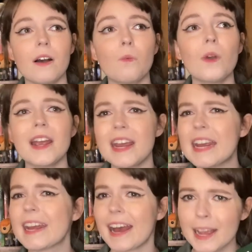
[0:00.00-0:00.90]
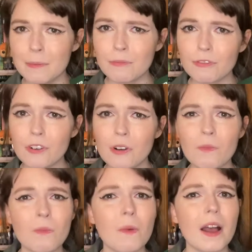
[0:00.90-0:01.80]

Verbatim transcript: where he came from,